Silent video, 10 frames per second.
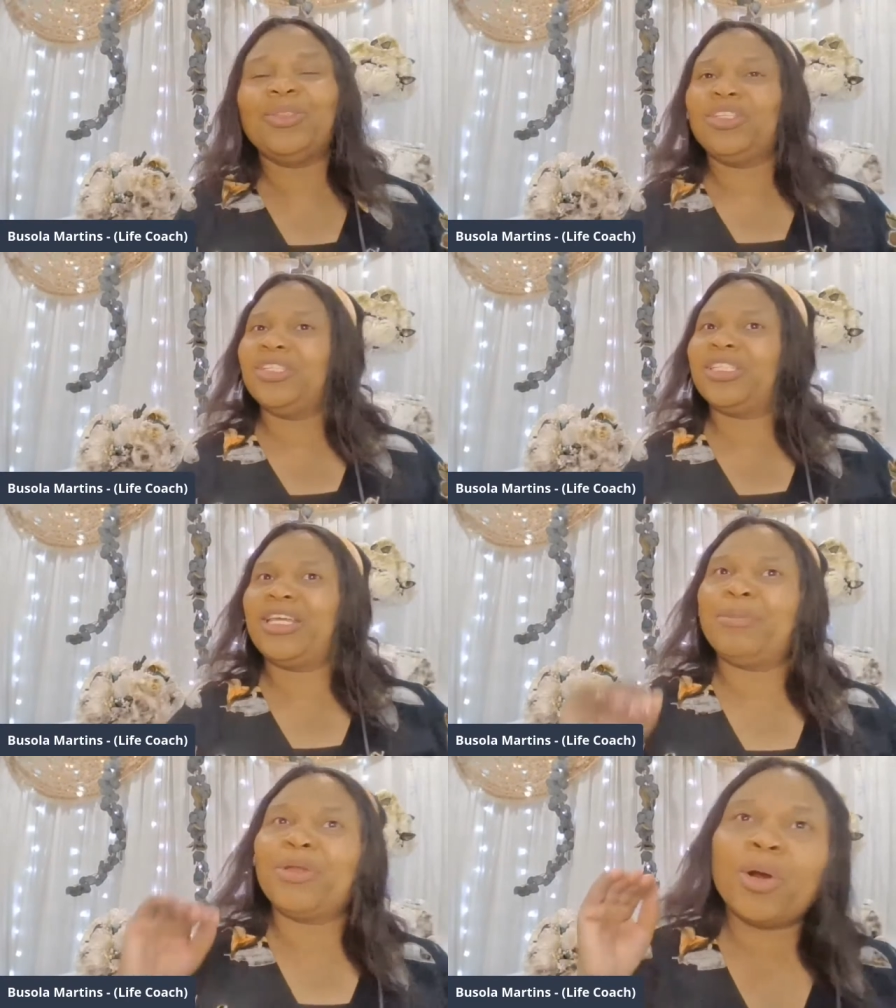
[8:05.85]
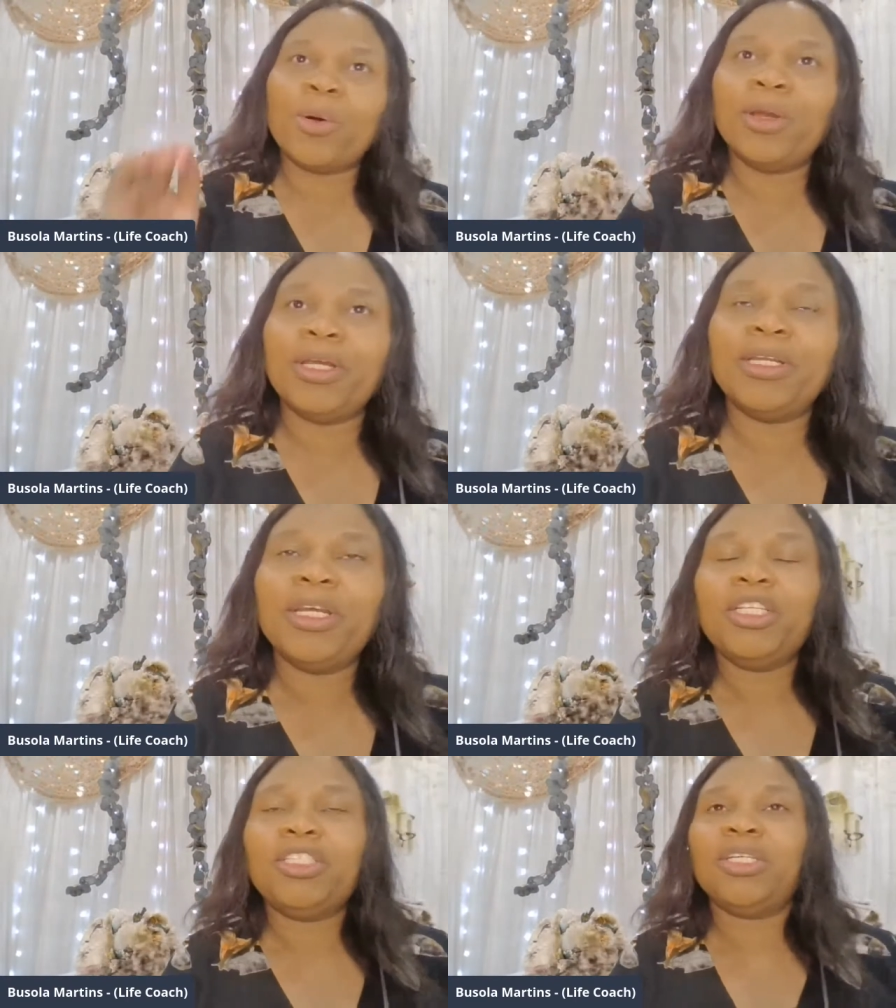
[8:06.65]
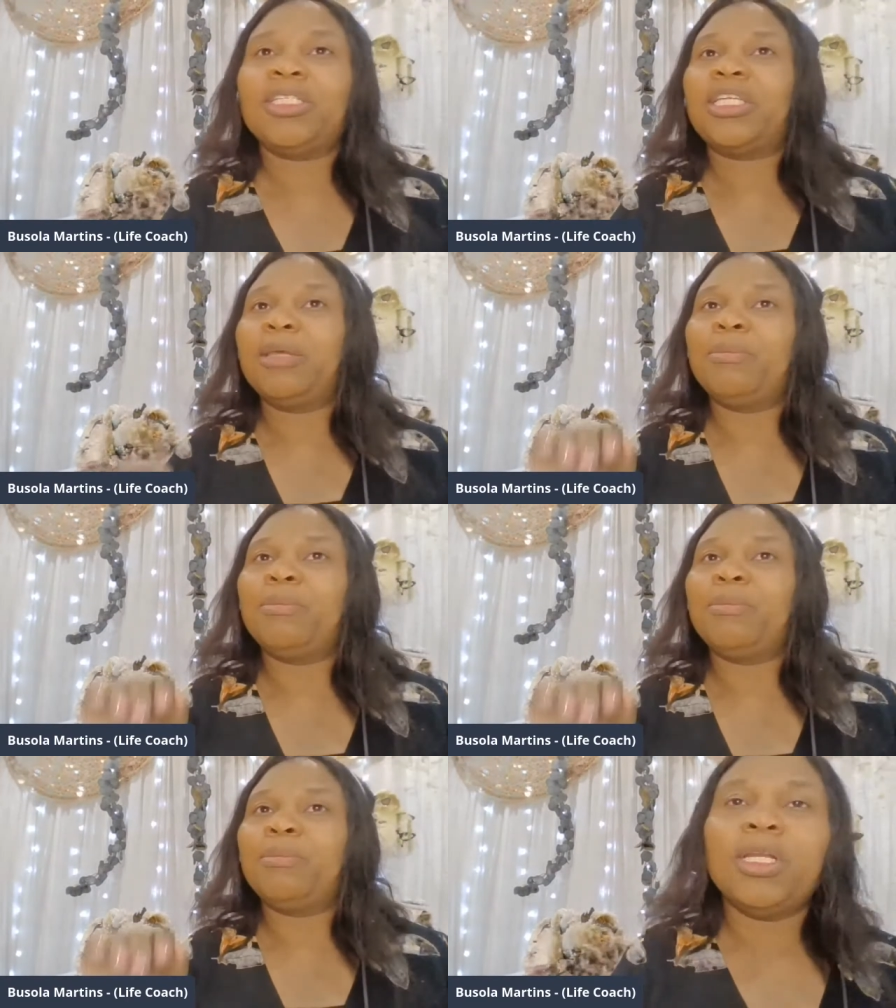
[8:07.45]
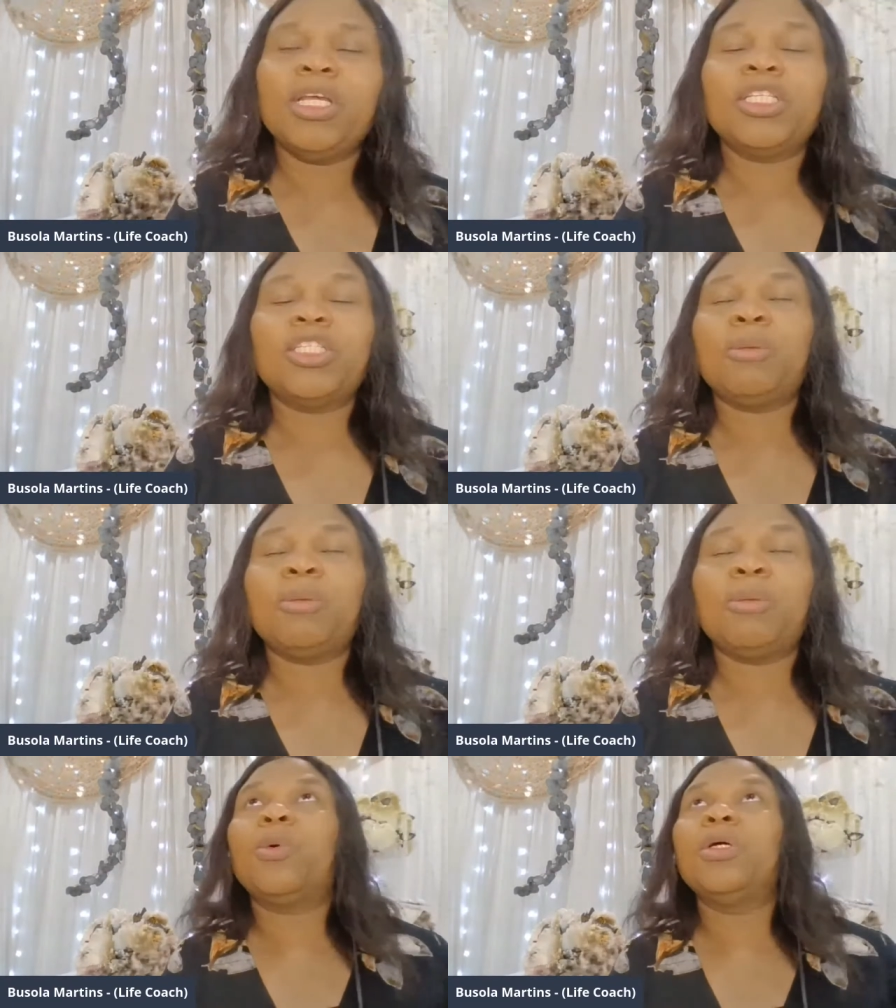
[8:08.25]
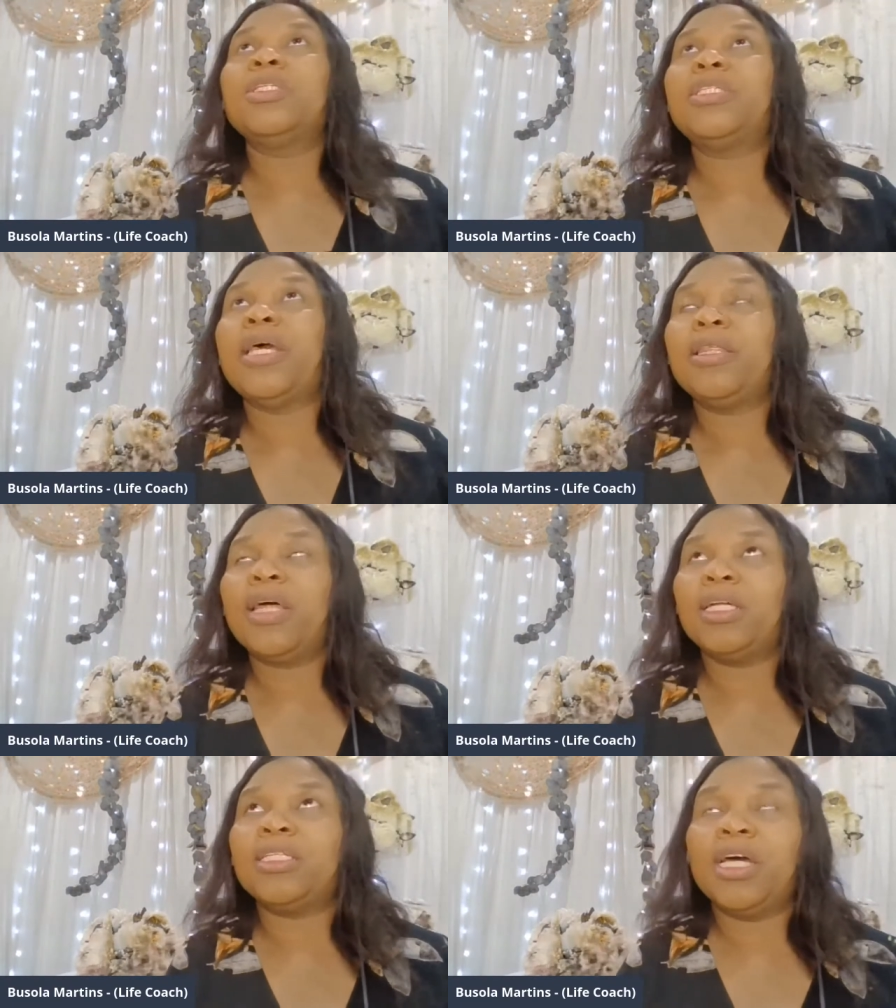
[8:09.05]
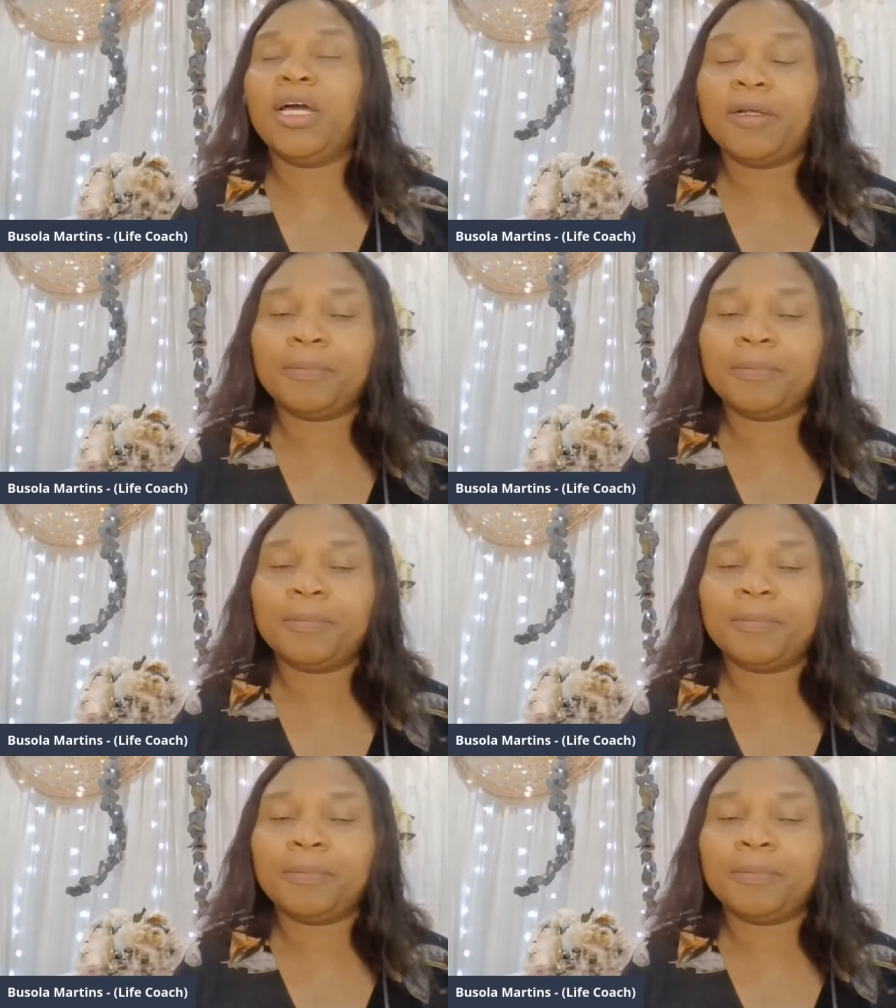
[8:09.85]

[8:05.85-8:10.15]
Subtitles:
Just keep going. Just keep going. Somebody once said that